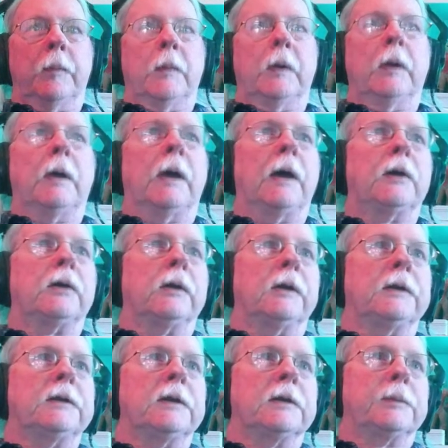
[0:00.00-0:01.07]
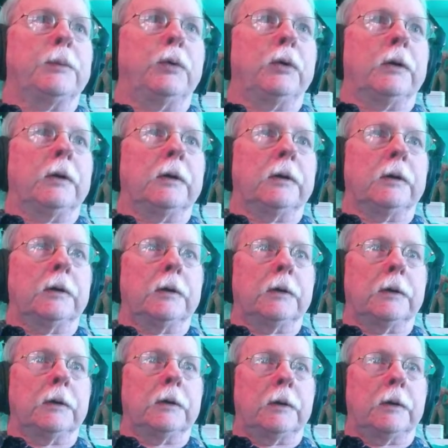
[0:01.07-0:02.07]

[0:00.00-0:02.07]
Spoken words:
Actually, let's just put it.